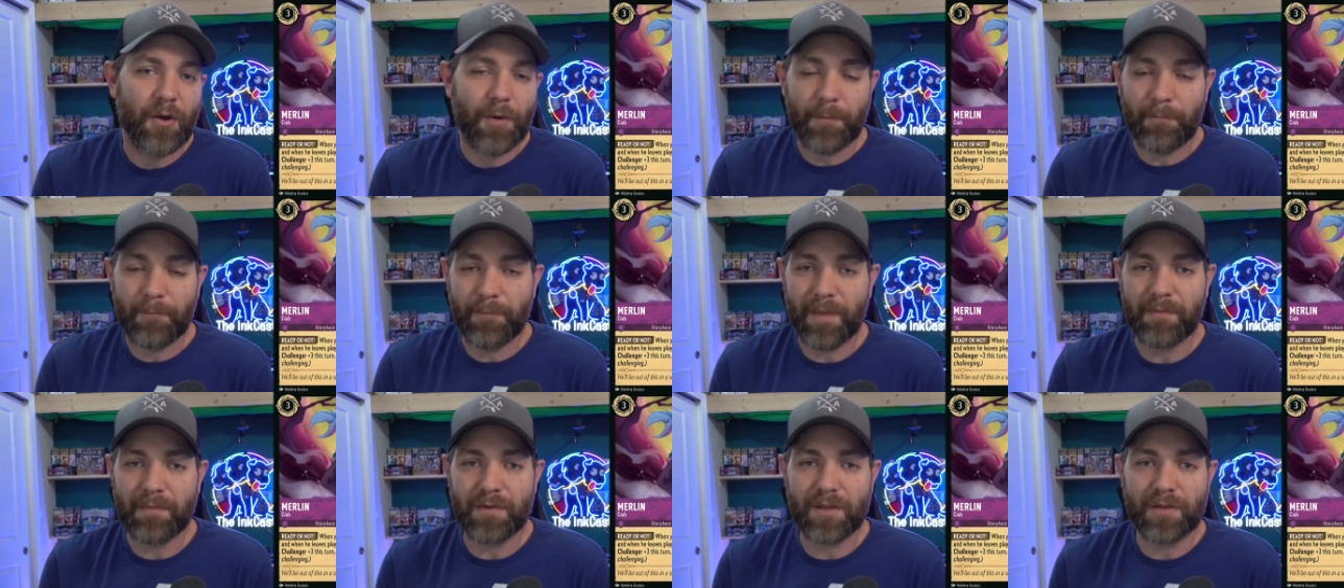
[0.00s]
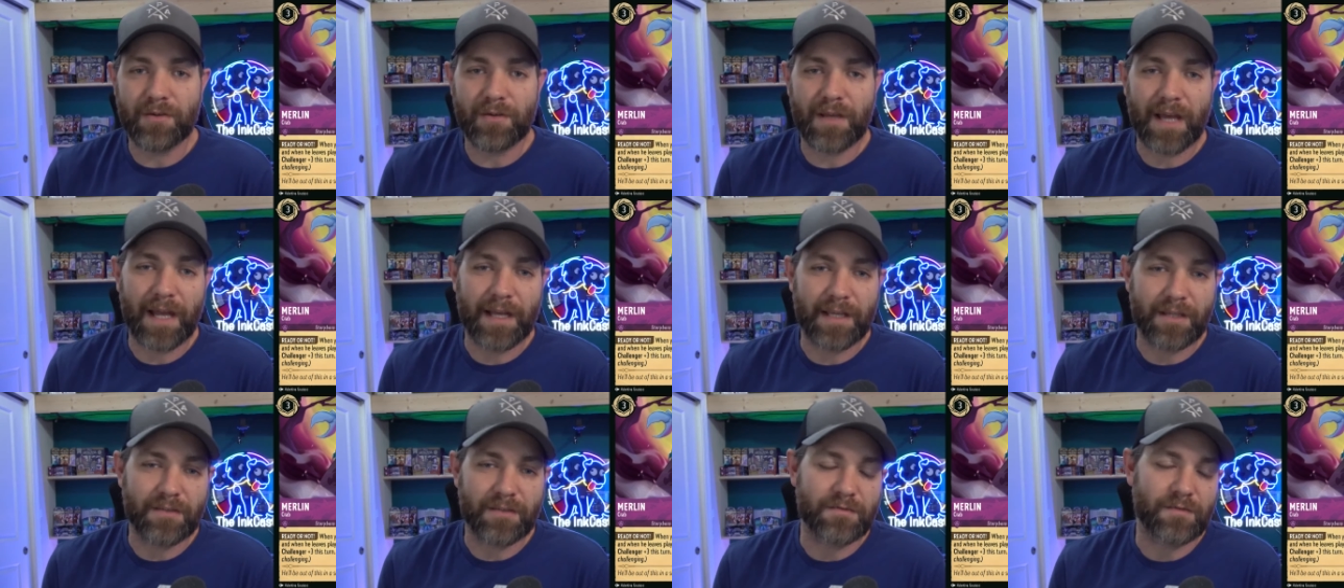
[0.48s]
Maybe you got
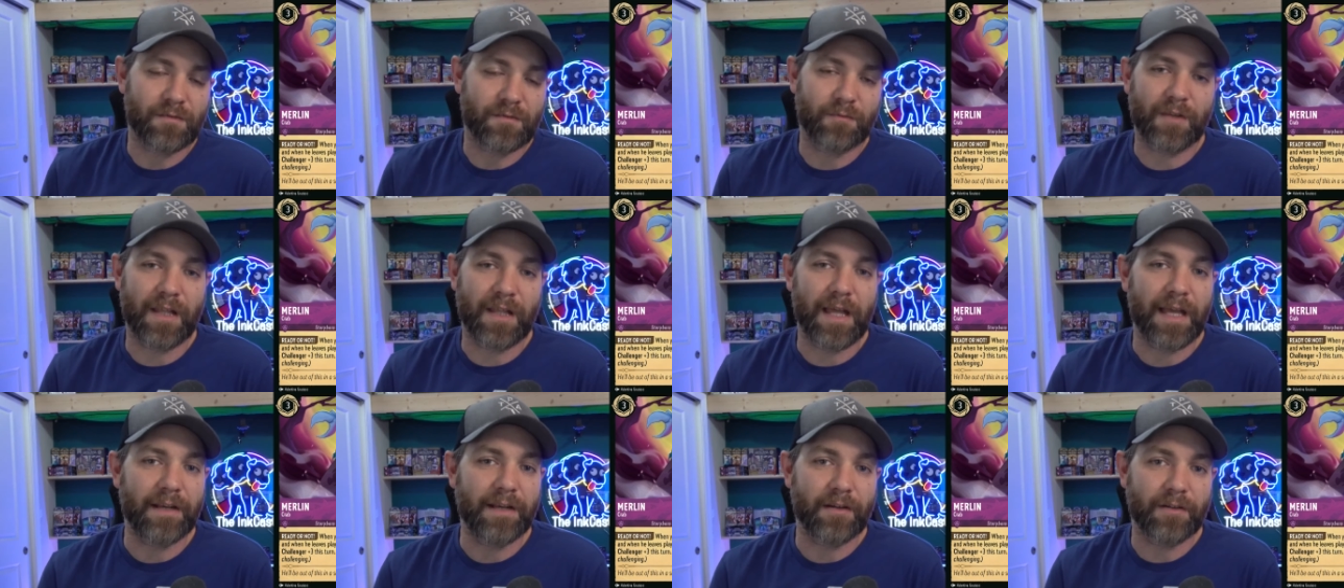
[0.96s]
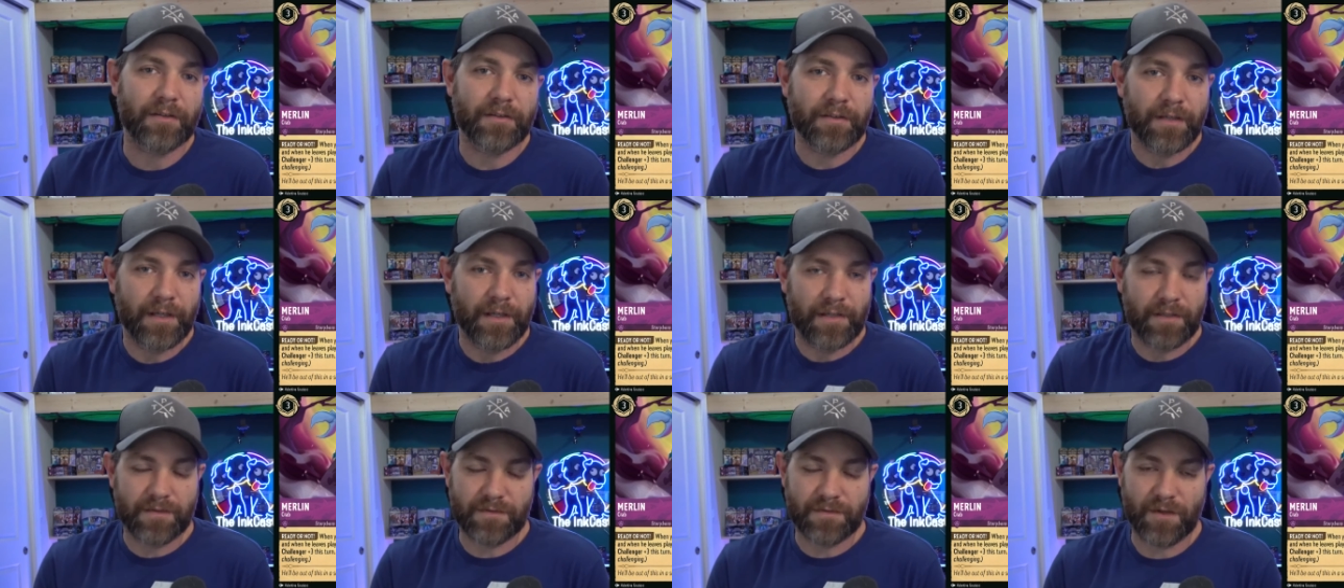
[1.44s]
to use him later.
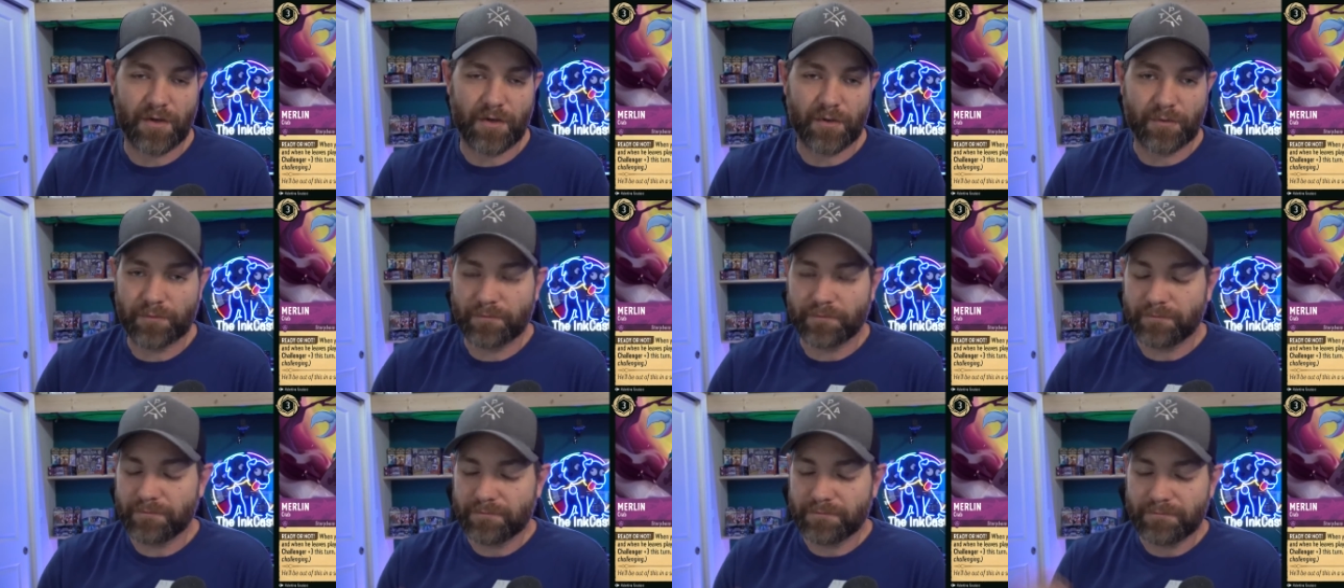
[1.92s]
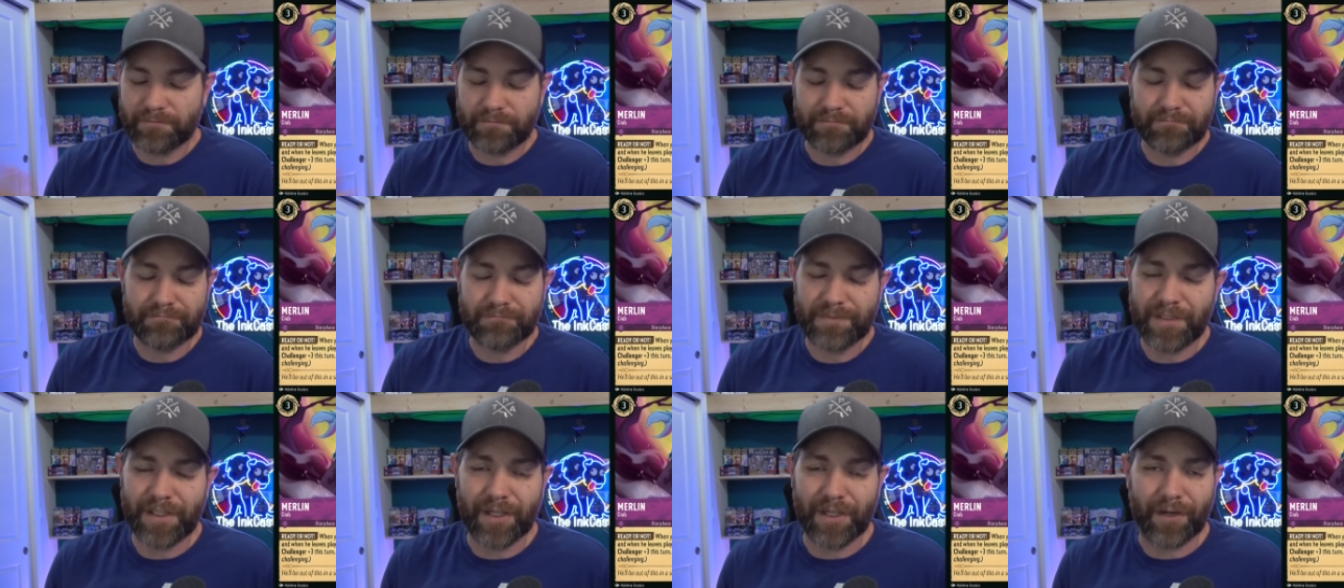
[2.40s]
So,
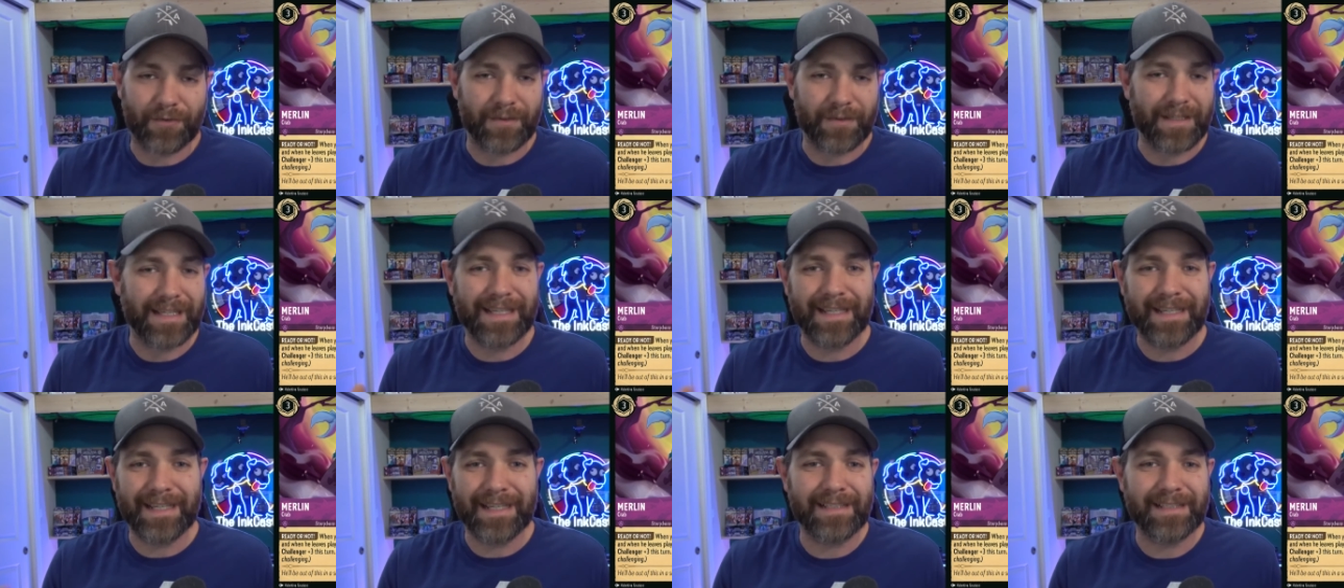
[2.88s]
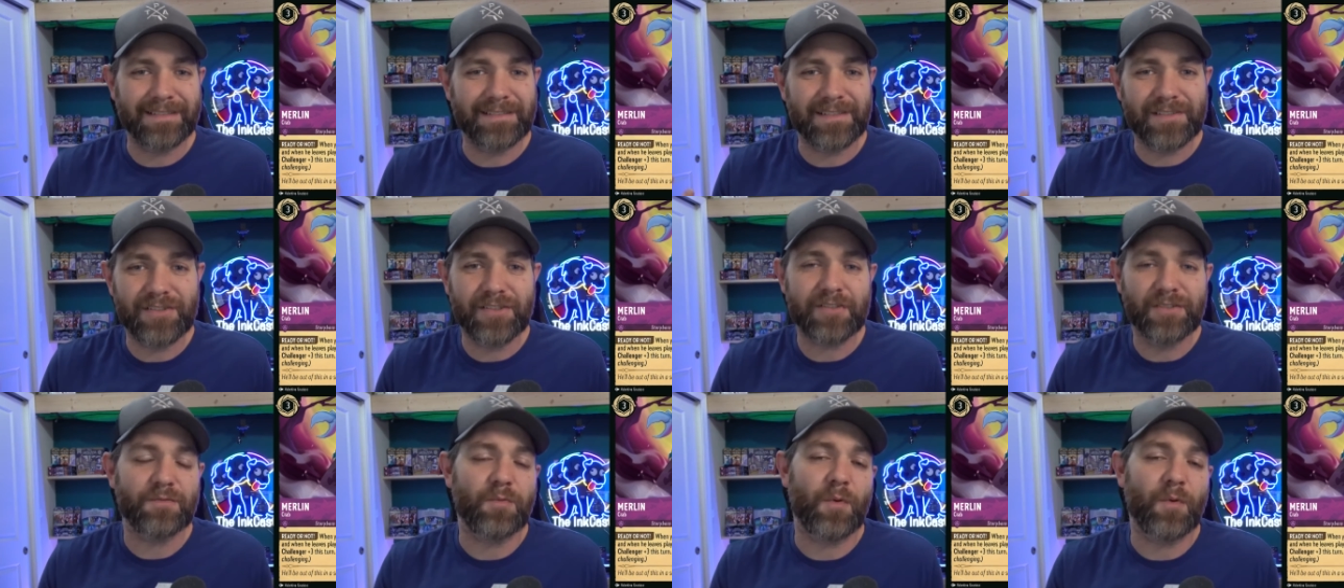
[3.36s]
you know, it's
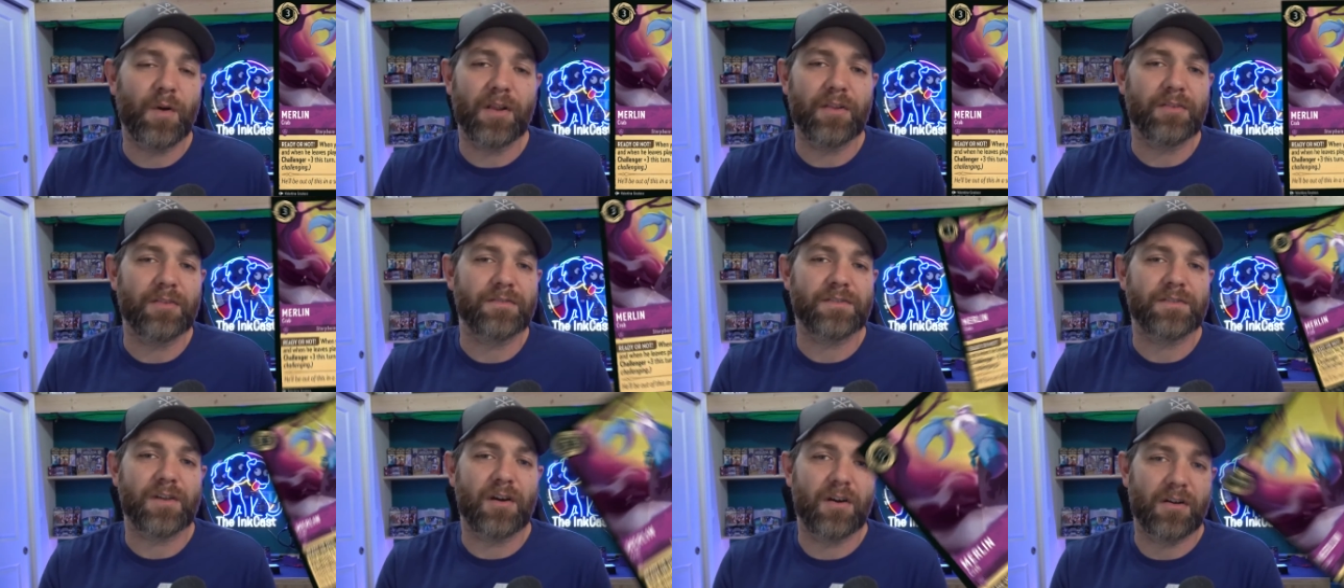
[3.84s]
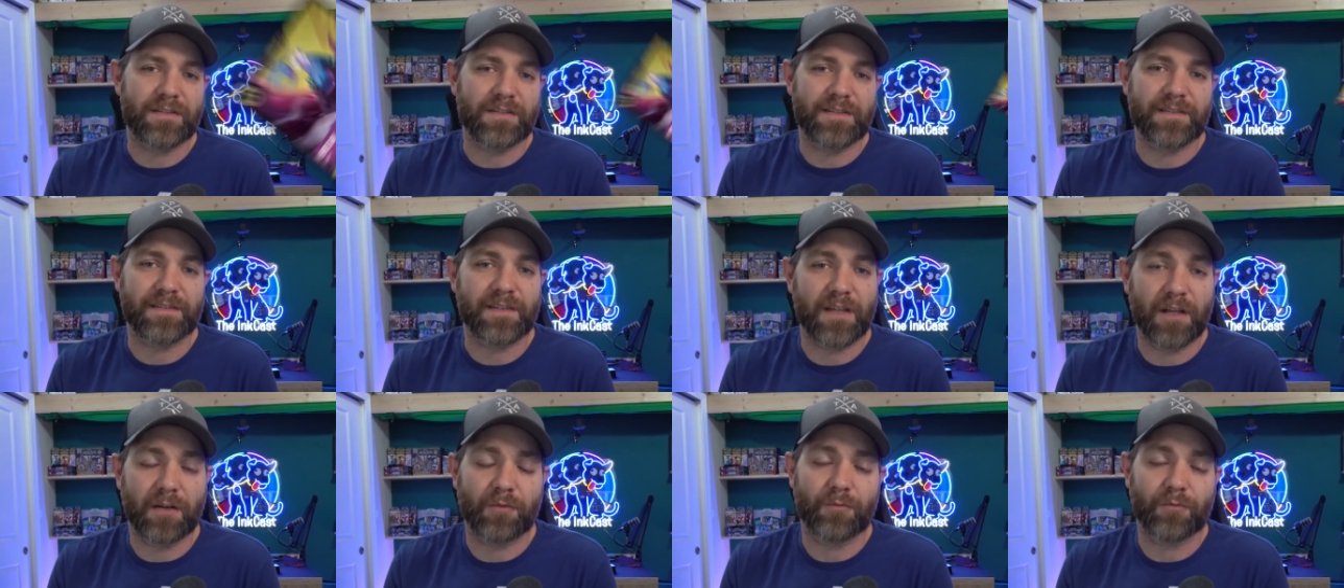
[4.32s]
just one of those cards that's
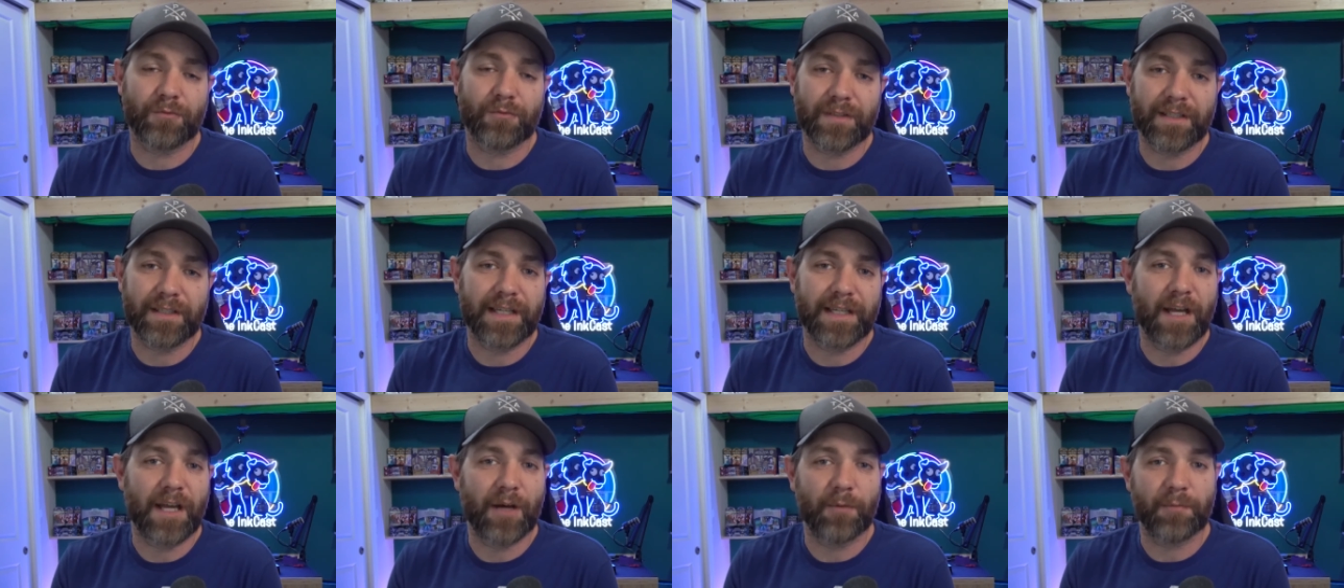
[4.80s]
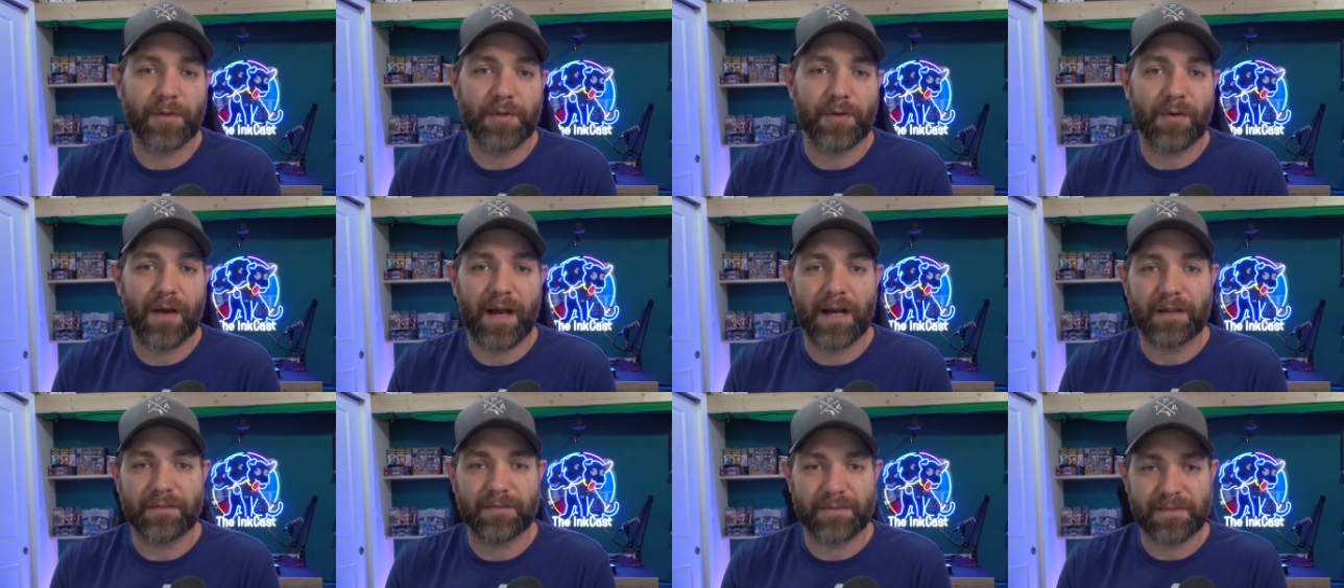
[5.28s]
going to really help you
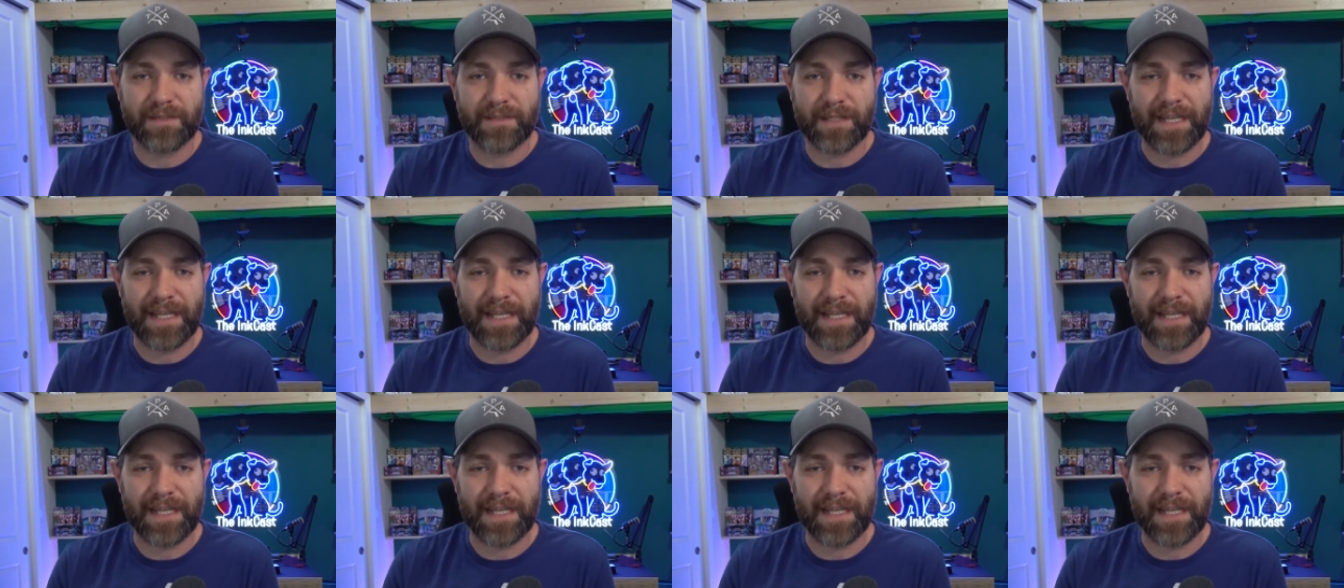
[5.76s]
out to get